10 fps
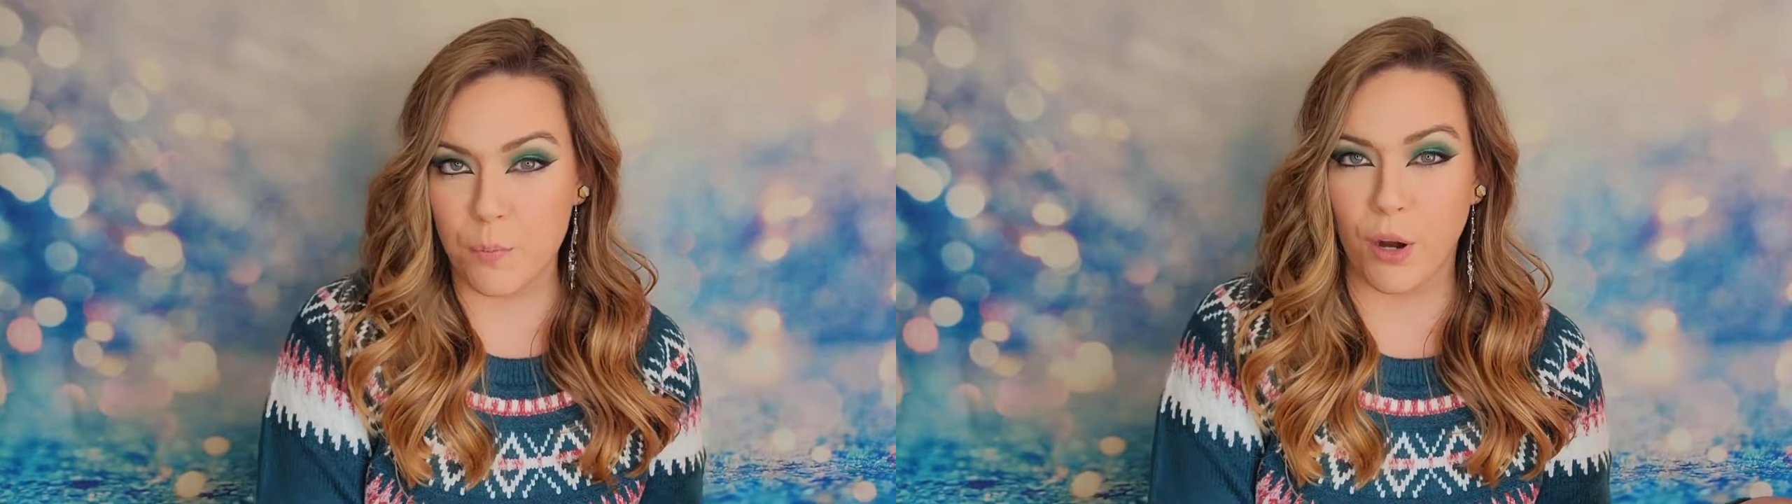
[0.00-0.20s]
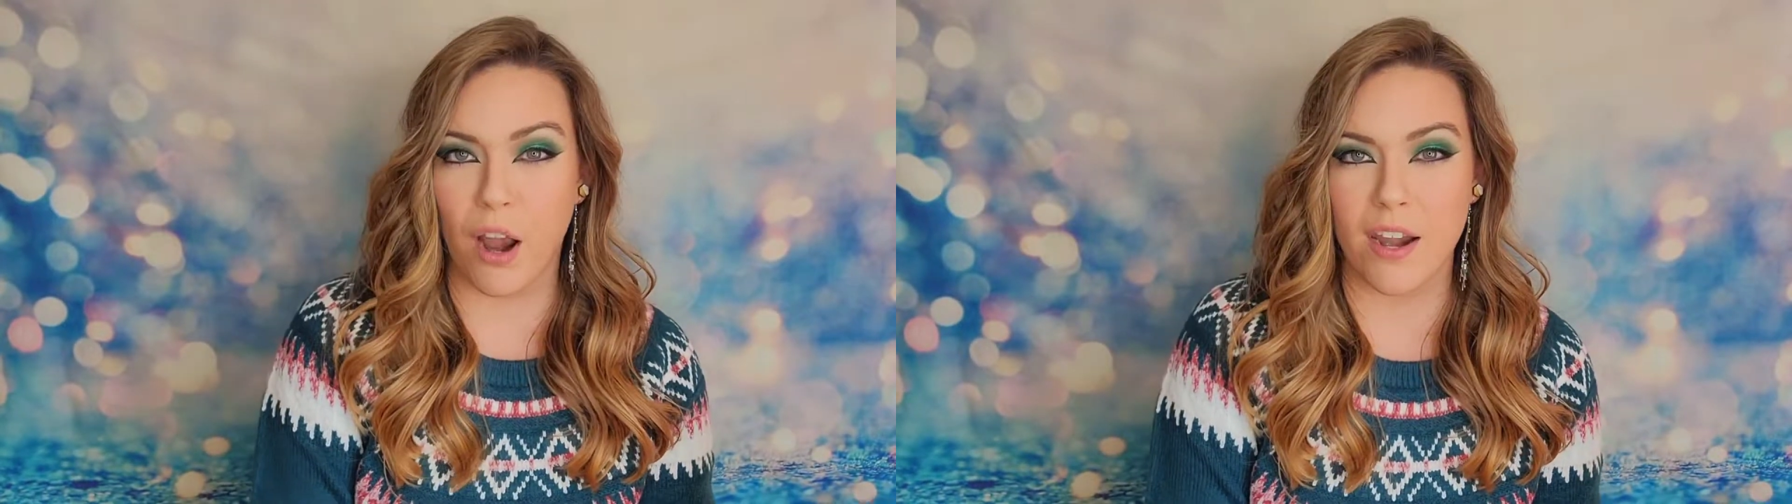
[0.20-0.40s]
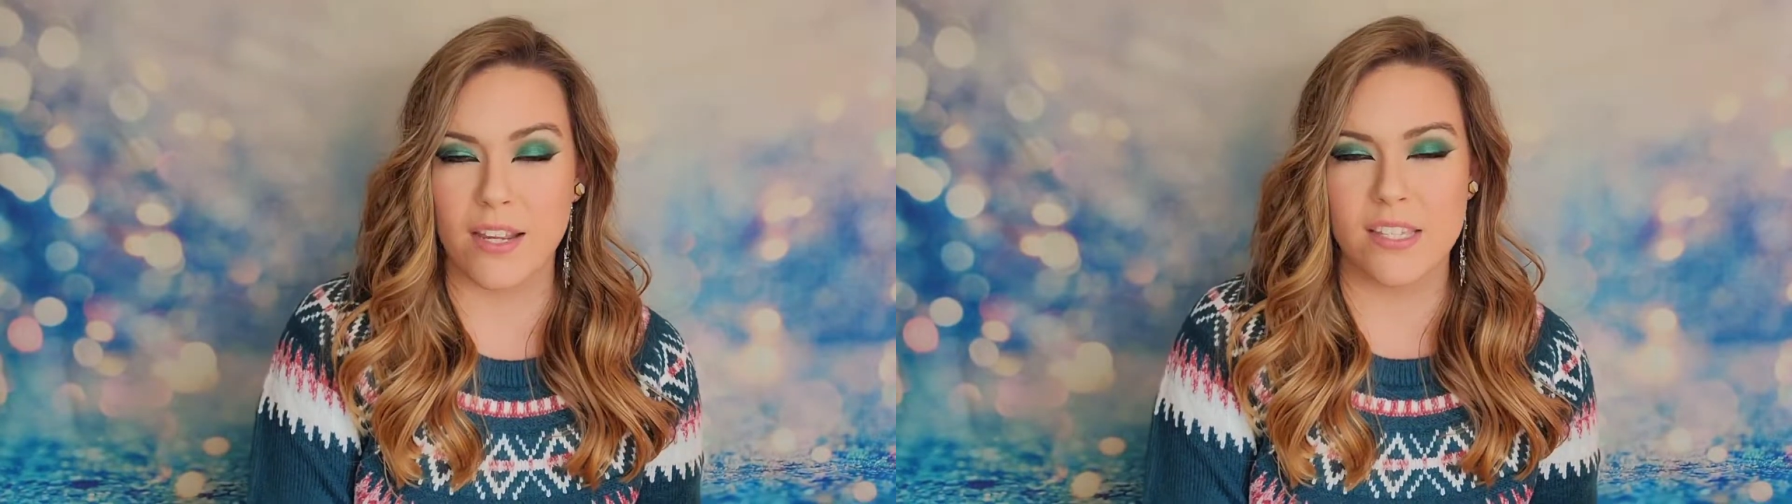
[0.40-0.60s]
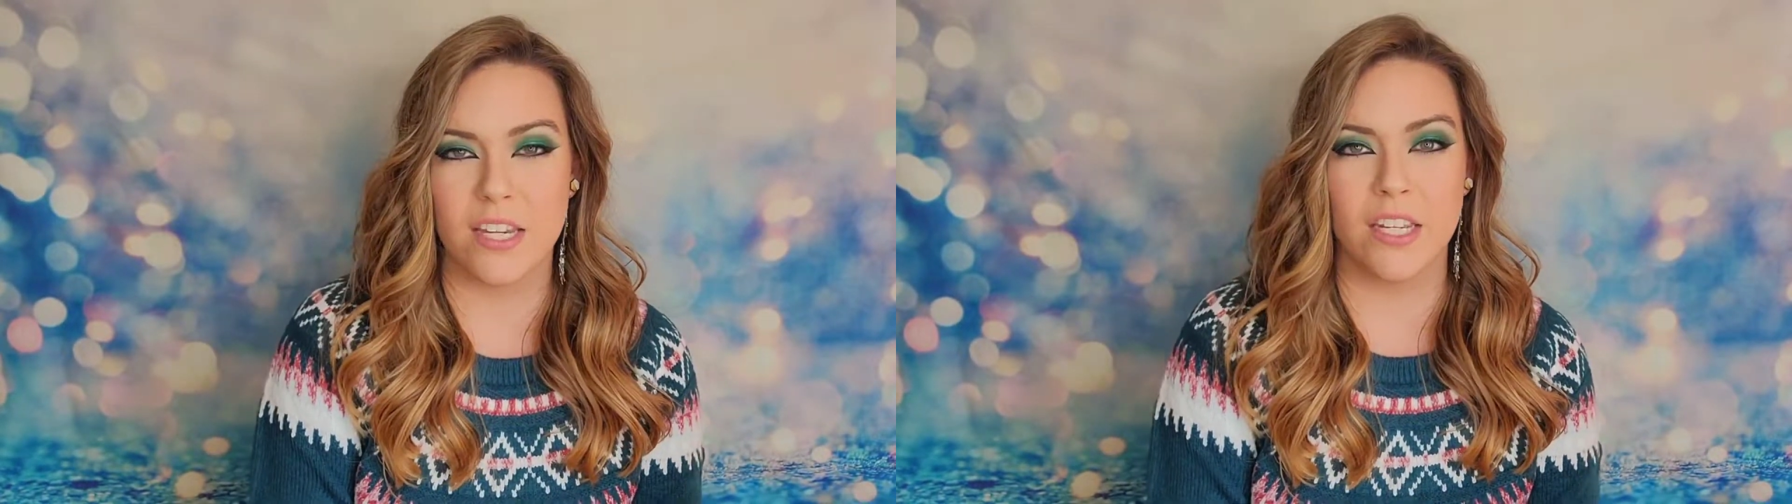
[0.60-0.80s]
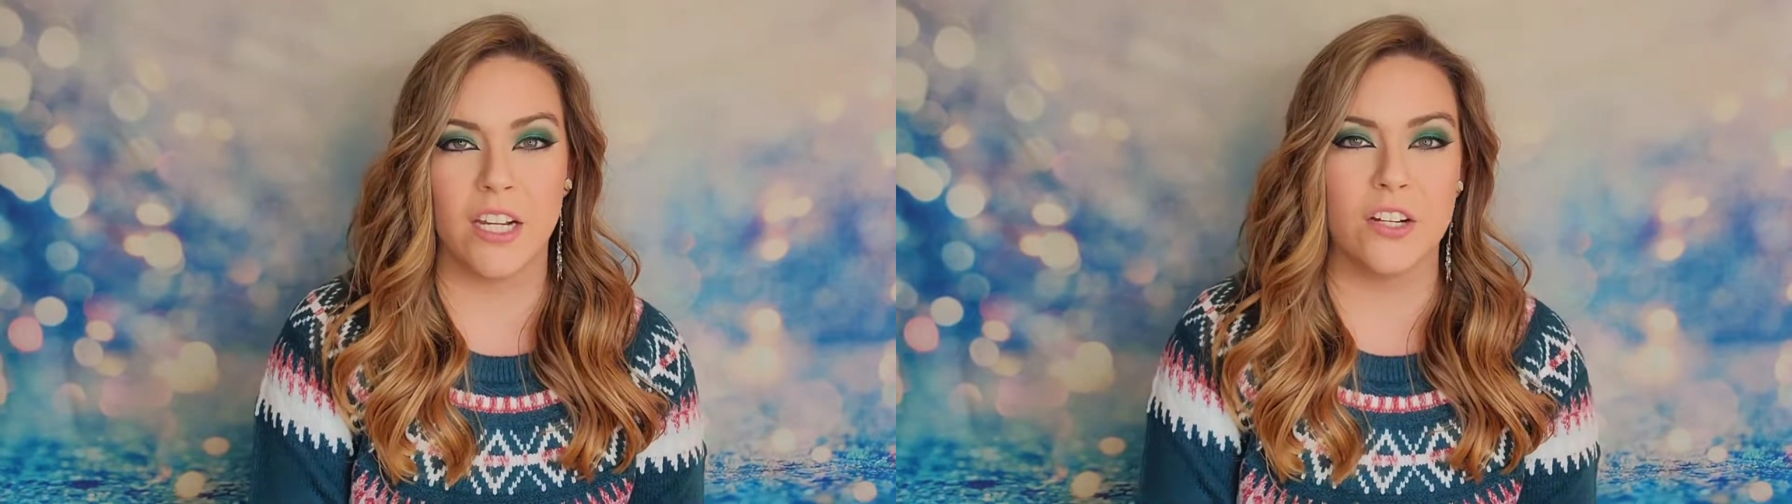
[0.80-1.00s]
products
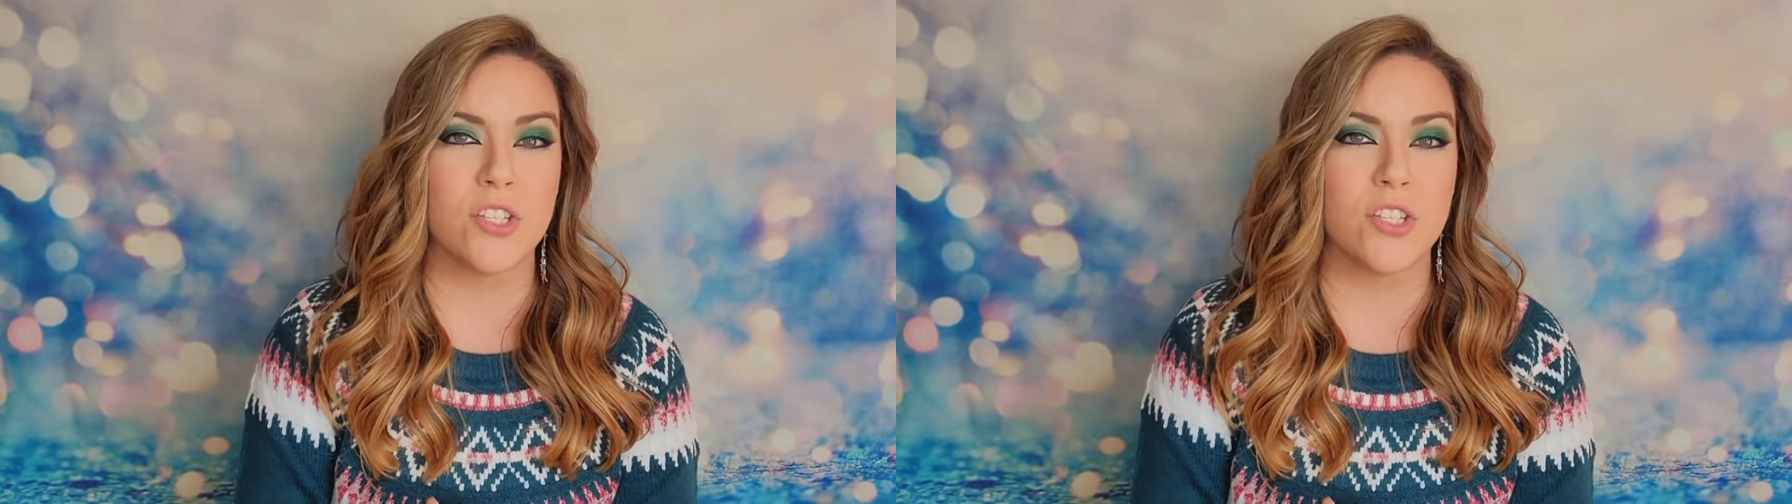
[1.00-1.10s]
in here.